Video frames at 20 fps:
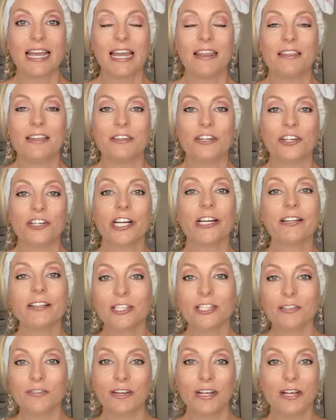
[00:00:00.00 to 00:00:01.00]
and then share
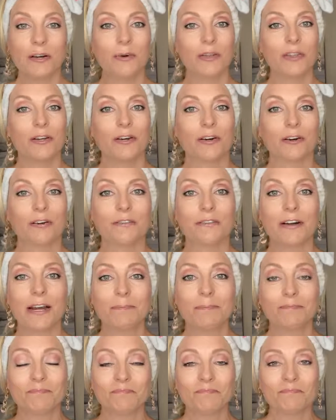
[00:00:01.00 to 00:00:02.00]
this video with a
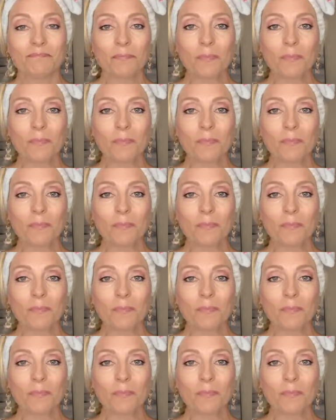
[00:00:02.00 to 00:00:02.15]
girlfriend